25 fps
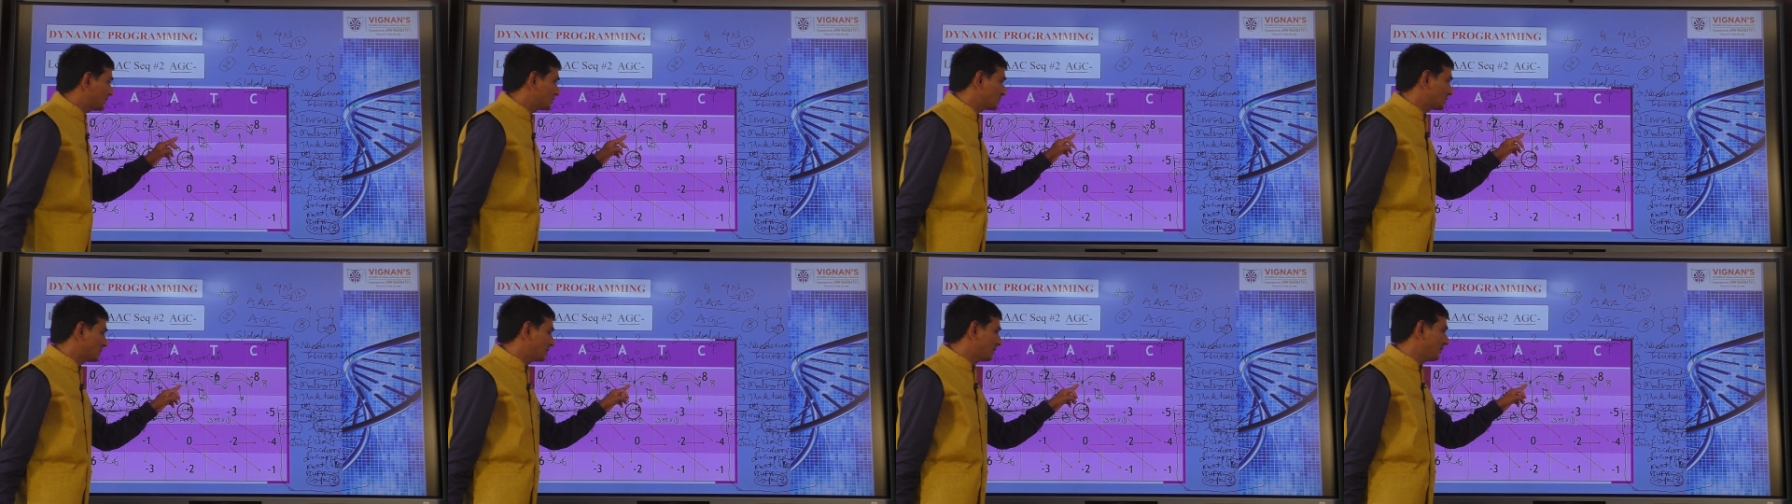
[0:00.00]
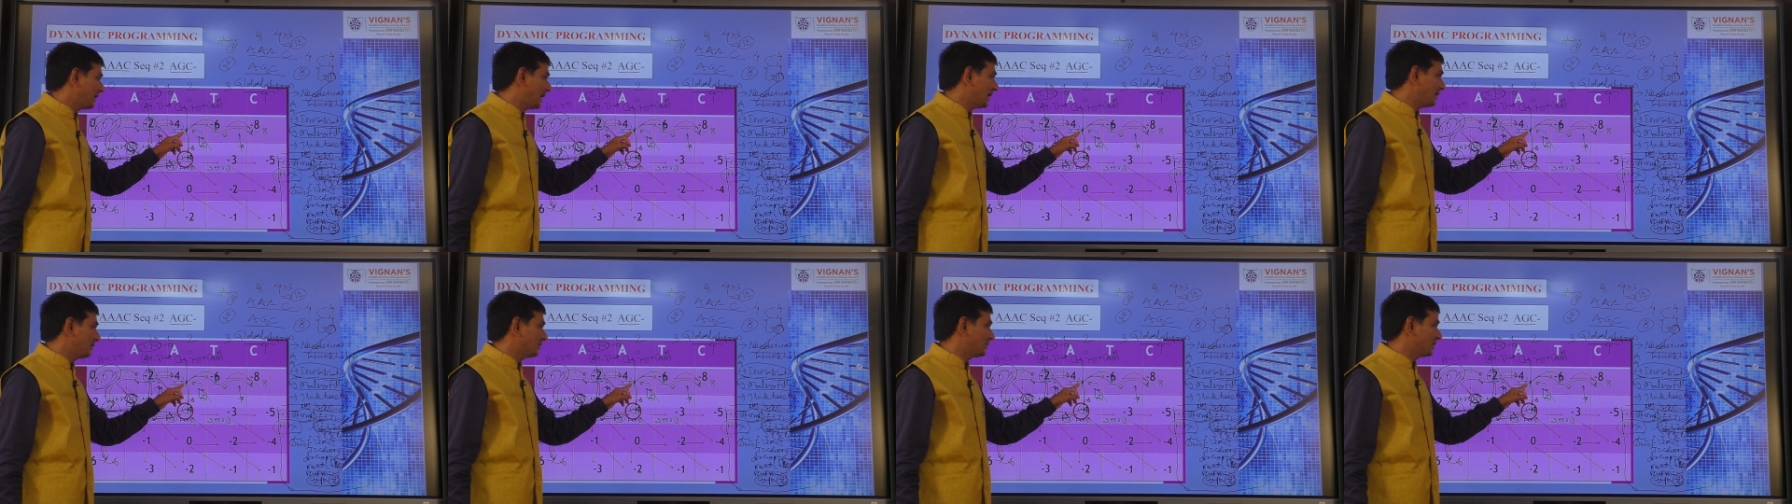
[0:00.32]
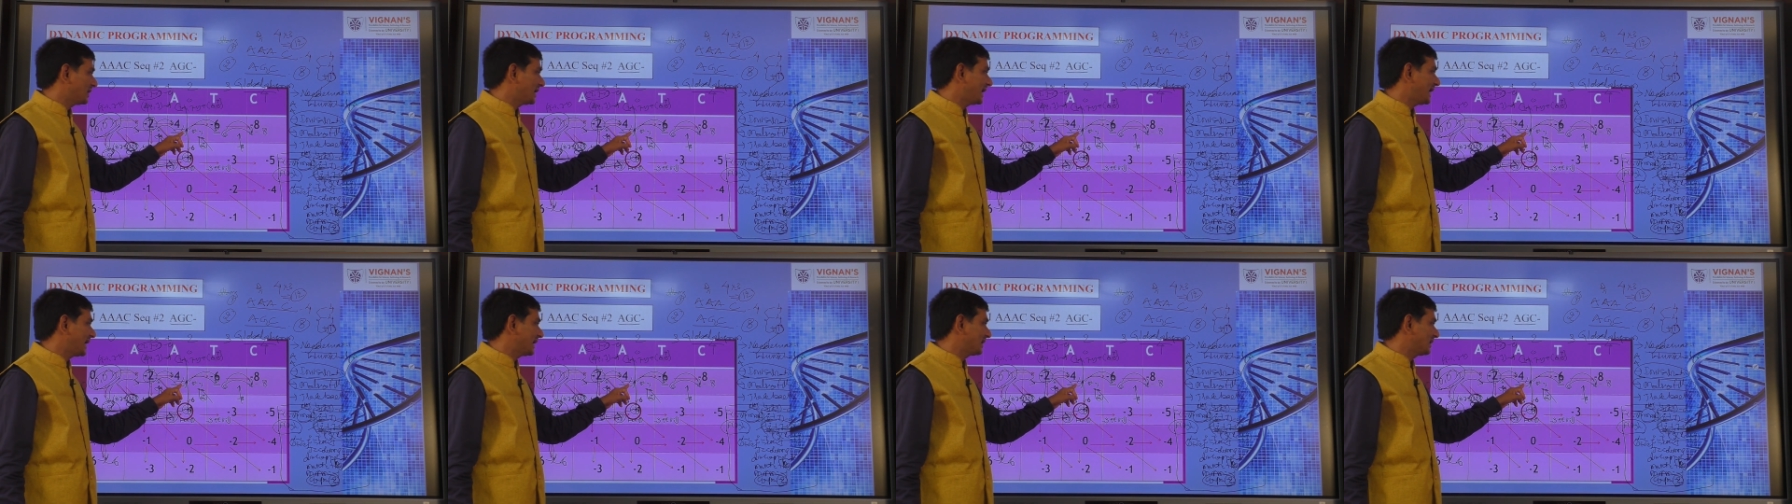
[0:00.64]
So, the value in the
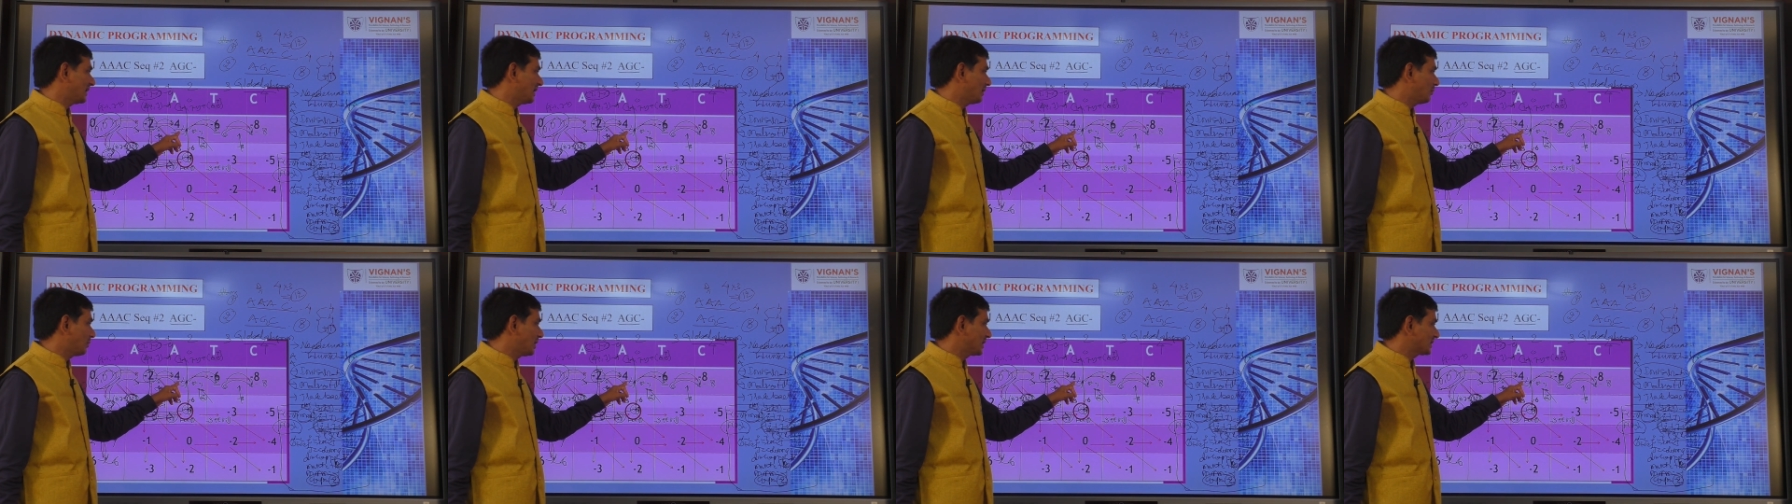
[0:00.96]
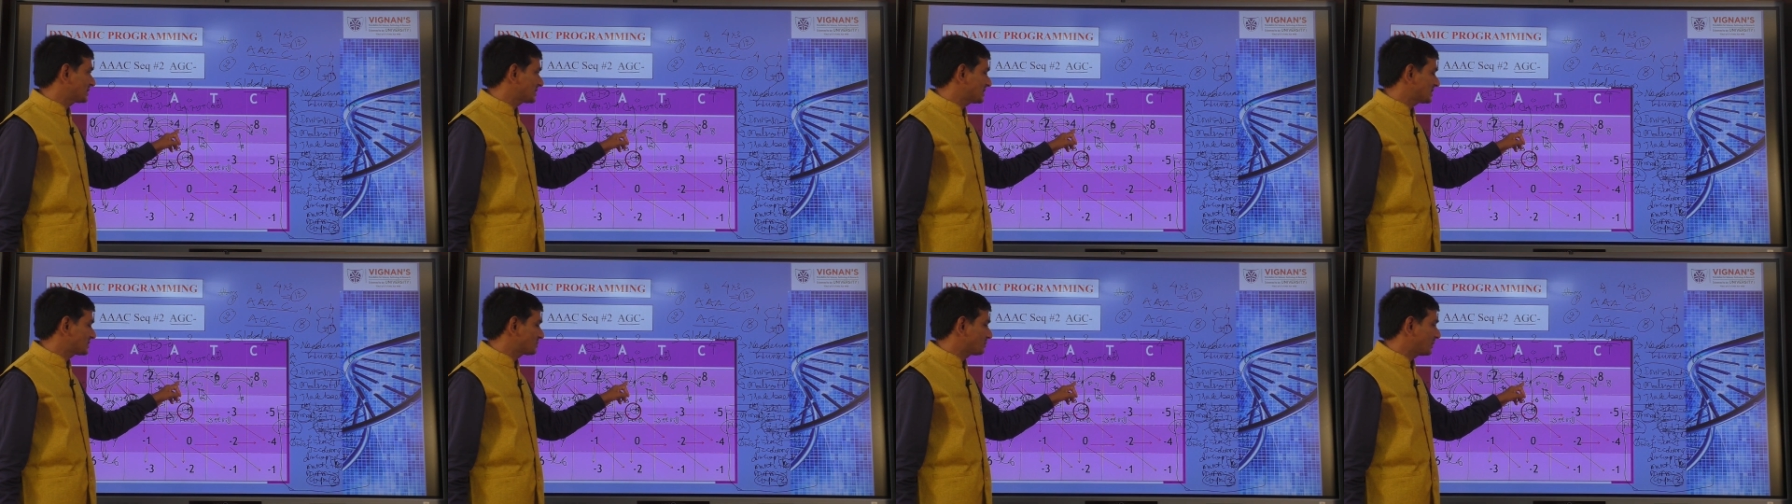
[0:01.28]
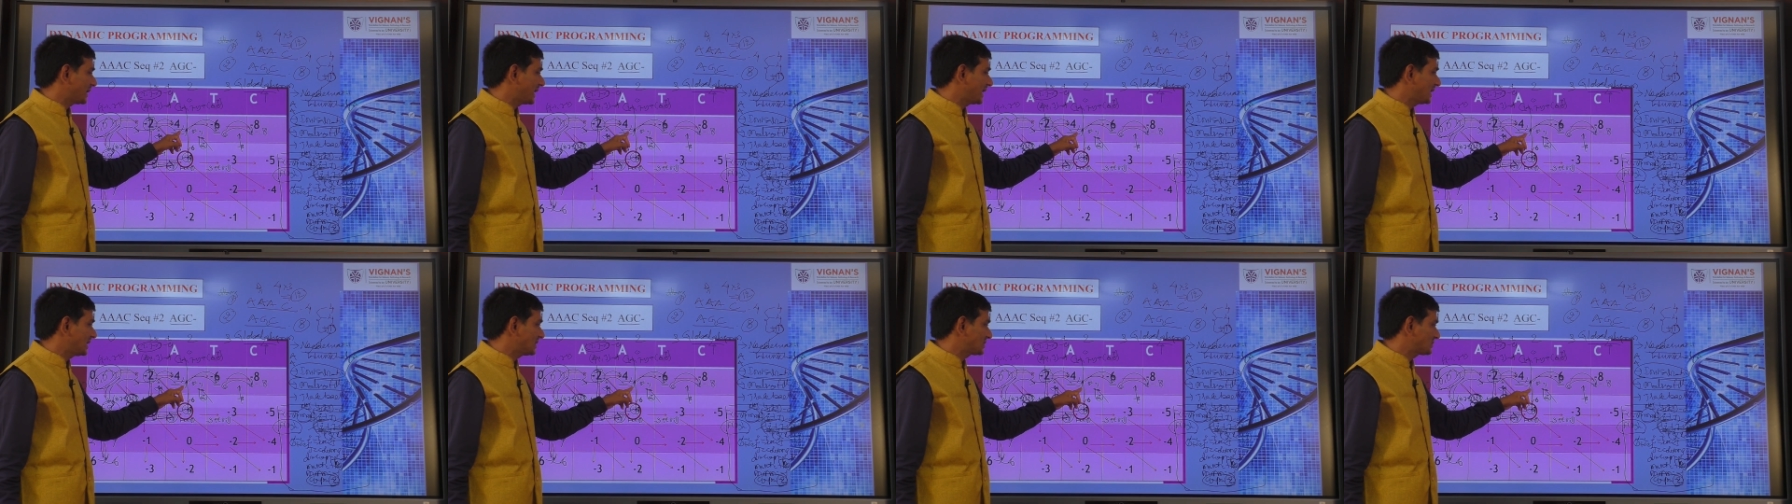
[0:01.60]
diagonal box is
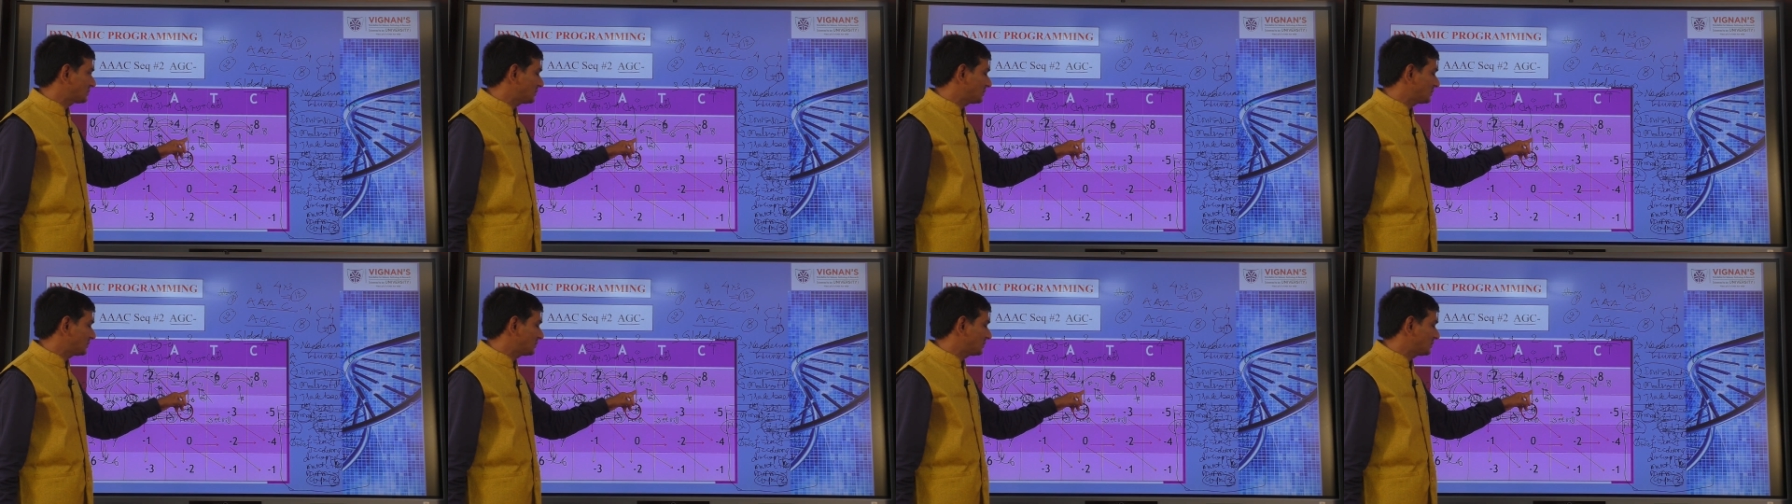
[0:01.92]
minus